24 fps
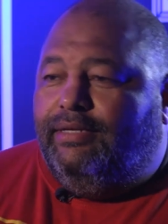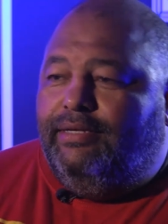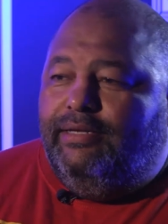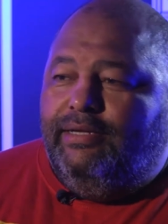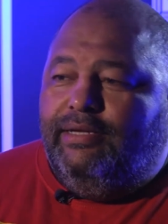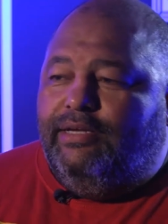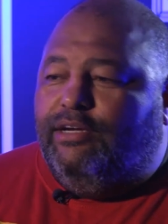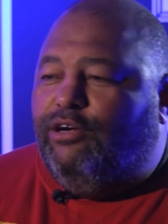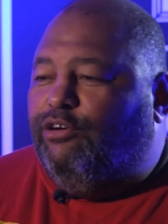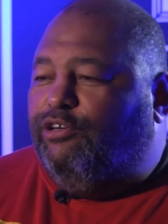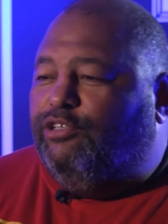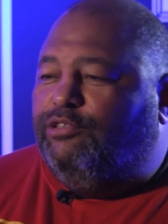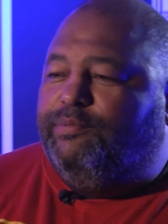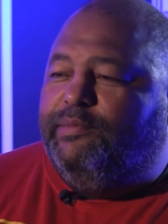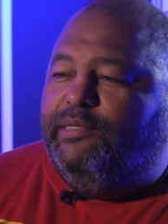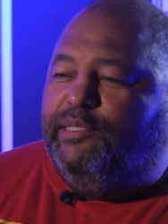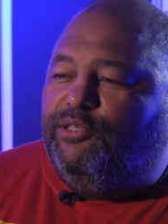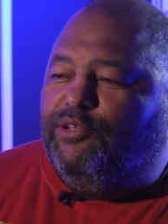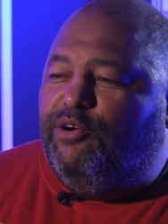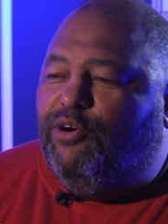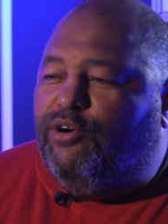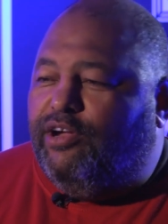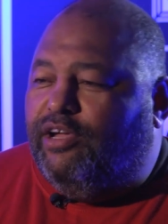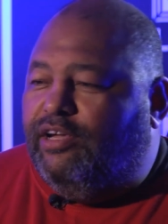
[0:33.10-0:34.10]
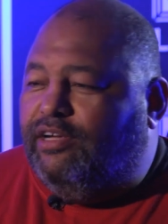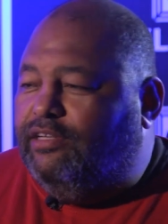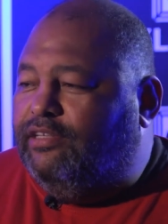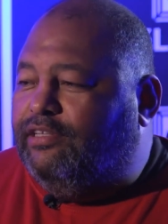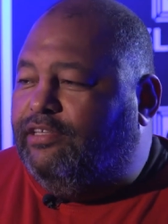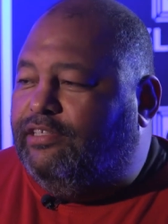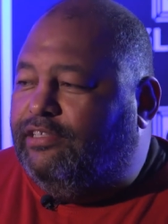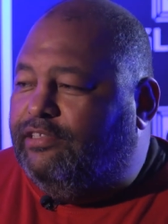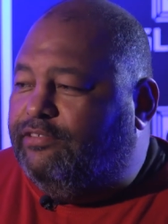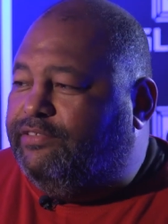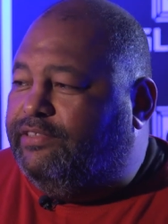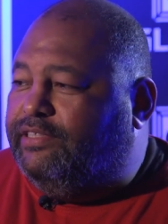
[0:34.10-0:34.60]
Rico has been talking a
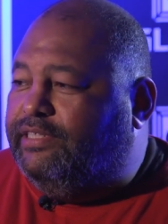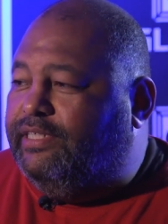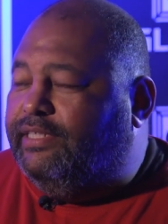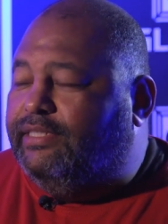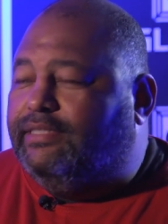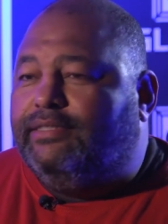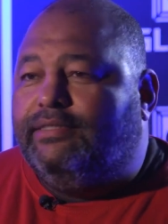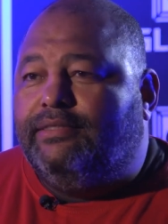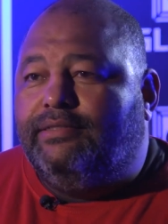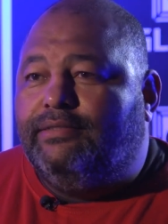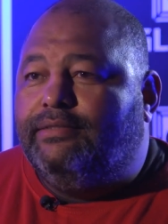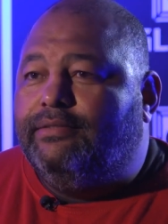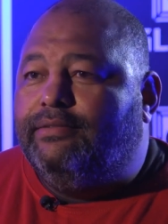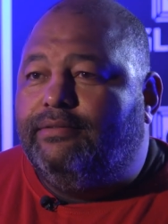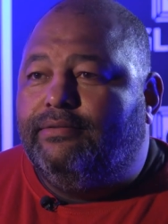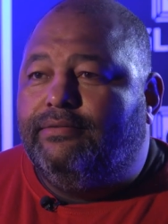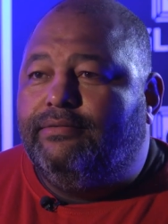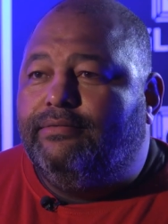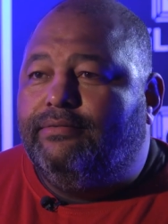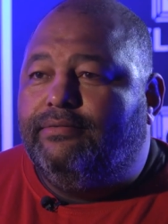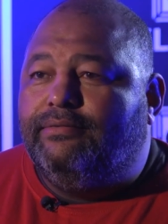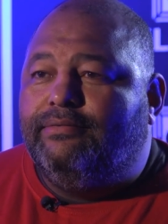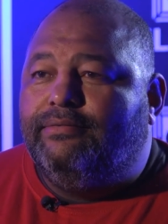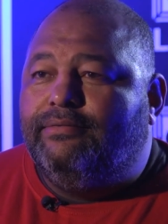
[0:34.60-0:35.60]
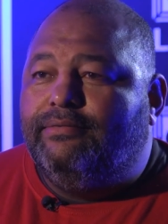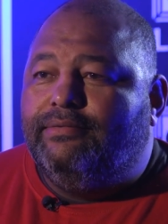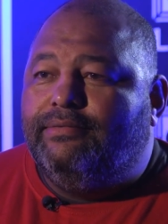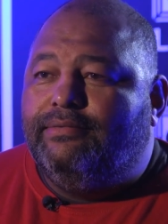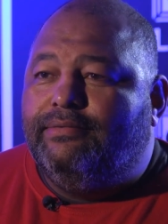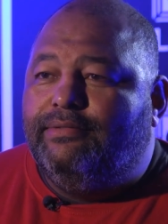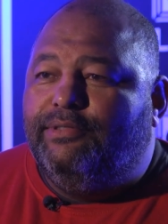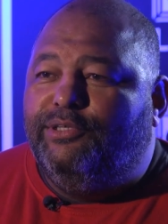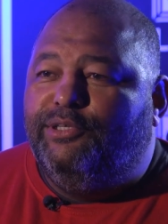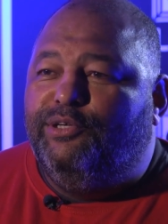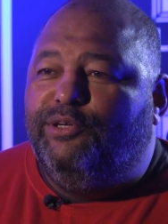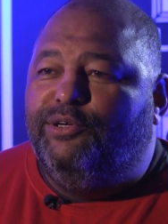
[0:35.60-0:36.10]
lot of shit,
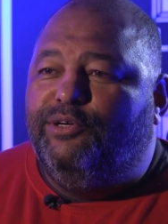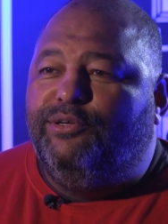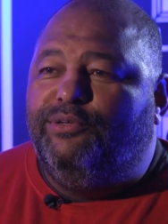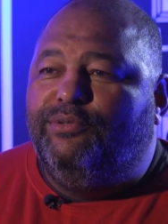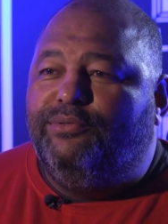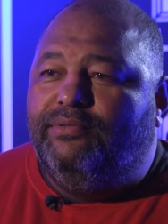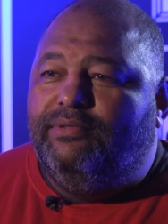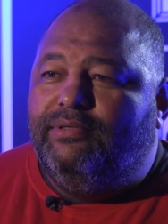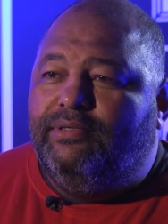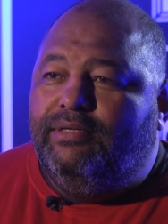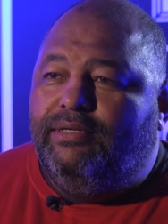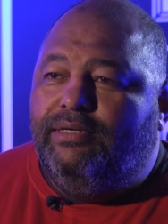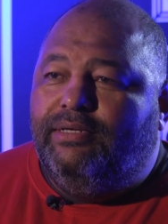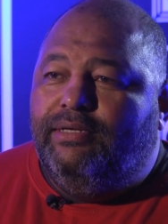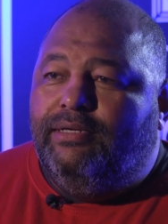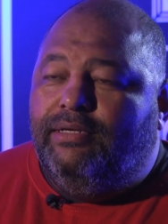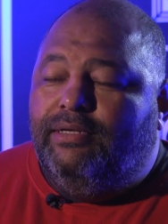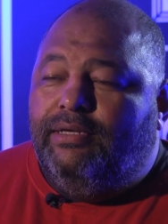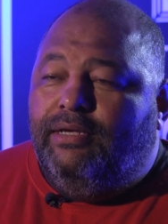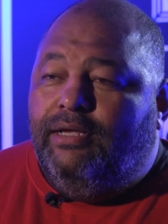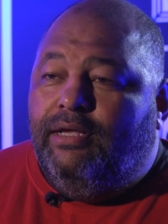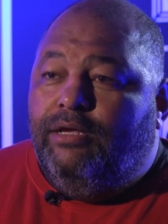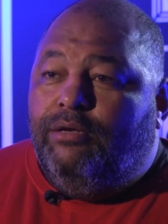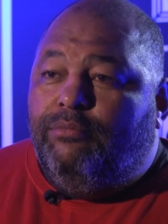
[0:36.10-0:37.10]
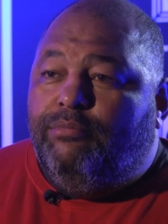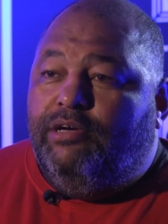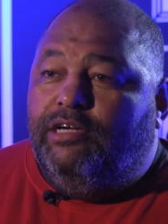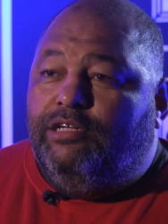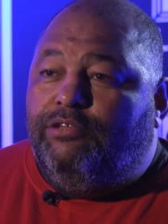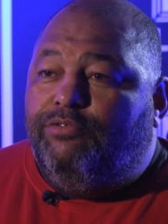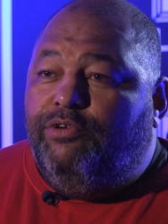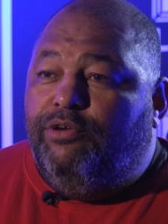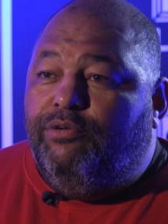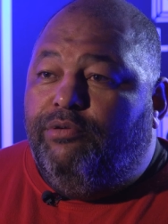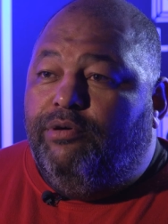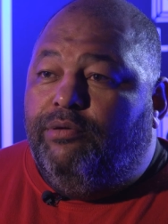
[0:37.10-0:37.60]
you know,
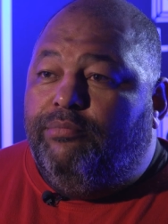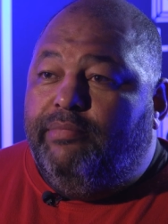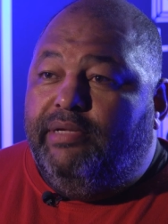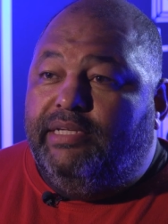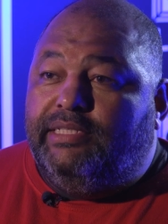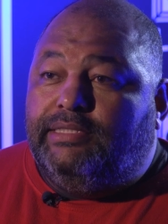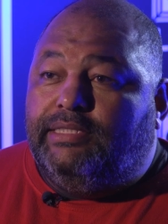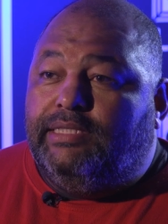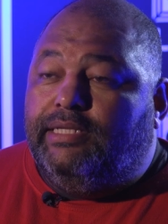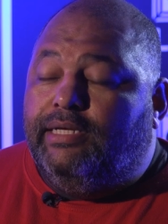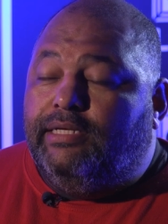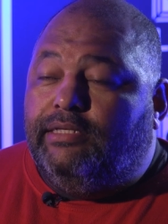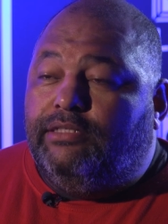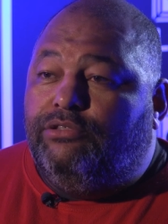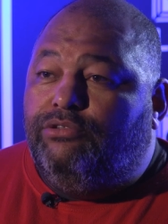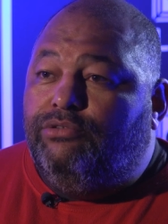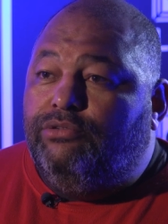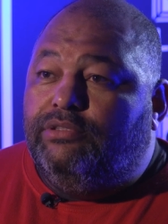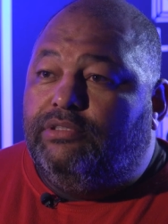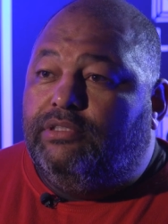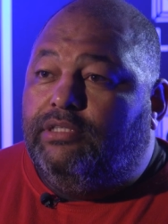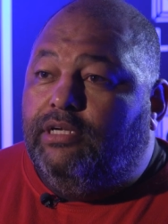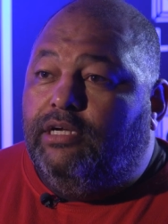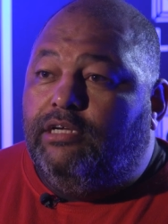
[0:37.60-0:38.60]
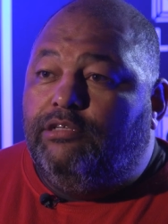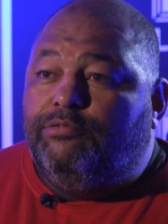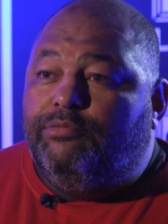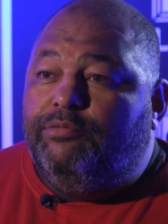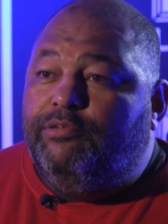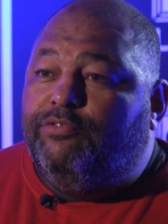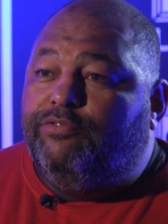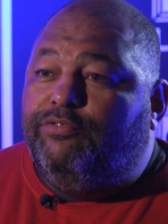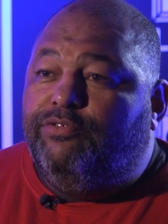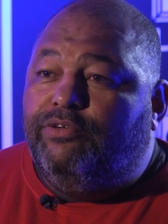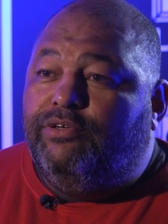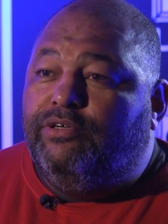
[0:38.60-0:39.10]
but we were matched like two times
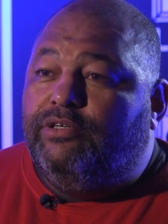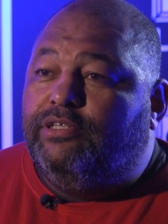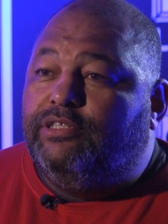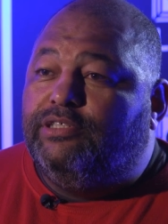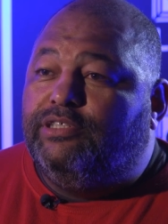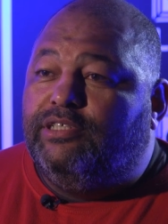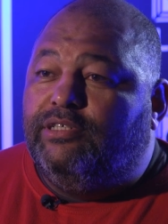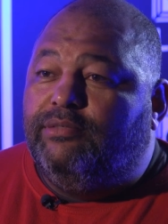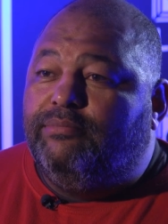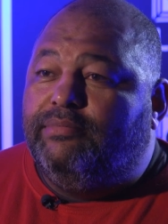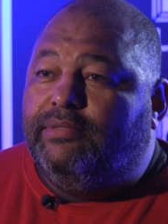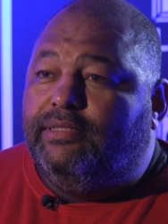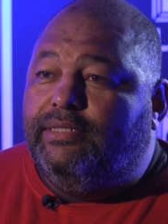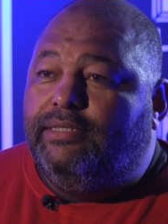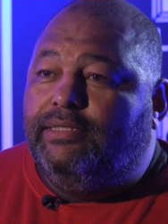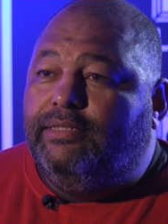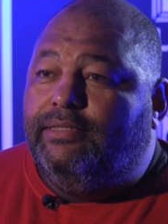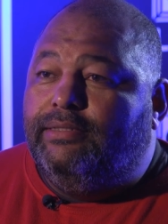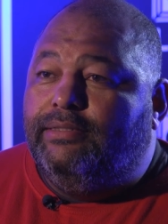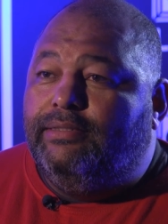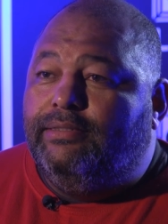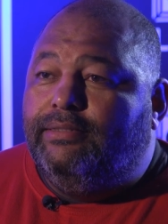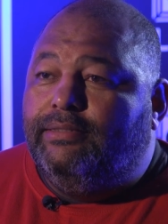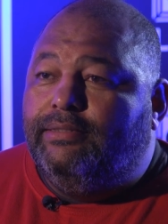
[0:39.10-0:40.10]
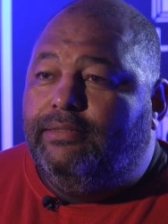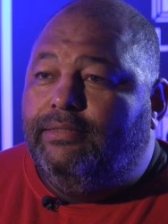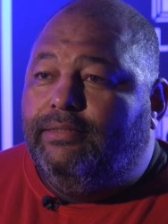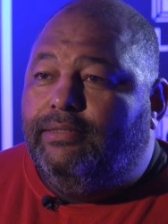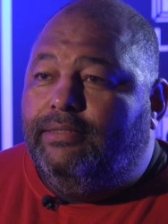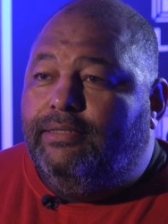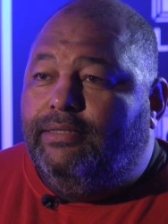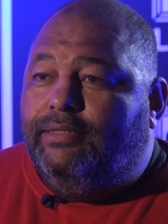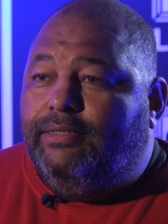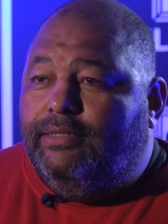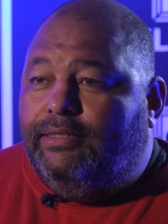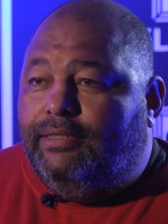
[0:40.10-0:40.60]
before or something,
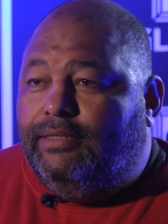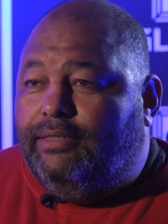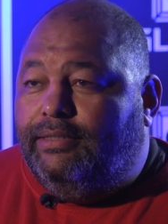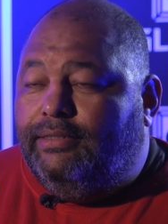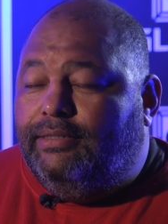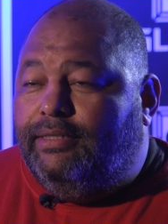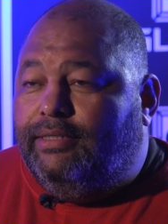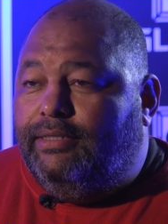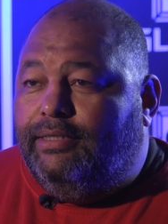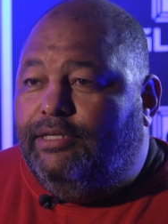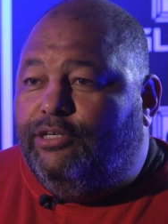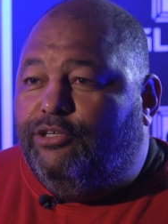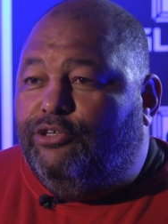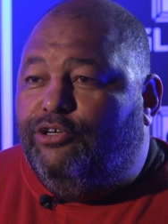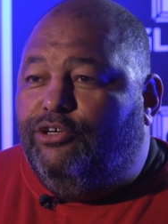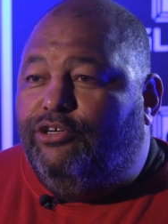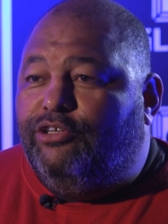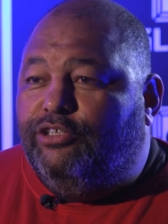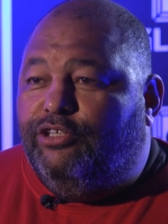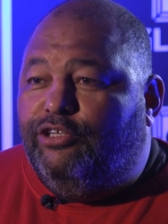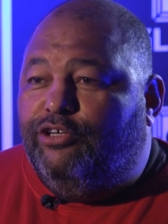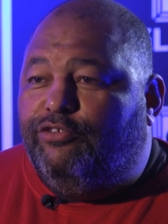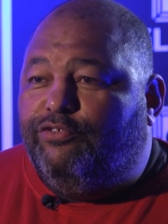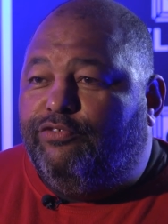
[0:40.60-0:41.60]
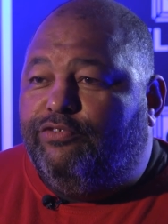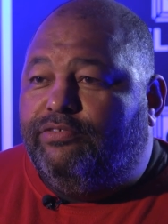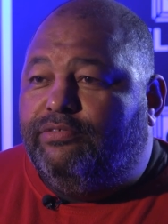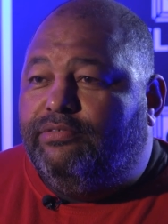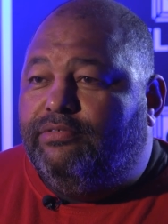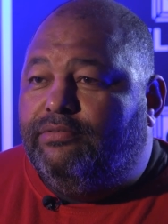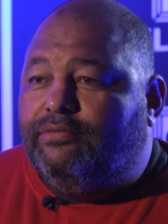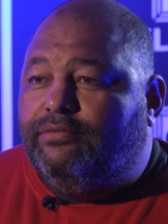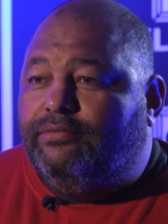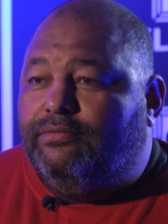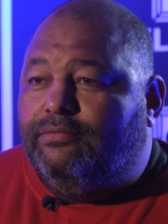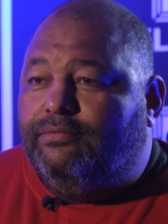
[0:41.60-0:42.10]
and then he called
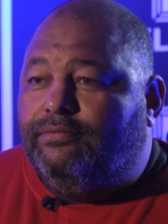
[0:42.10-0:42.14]
off.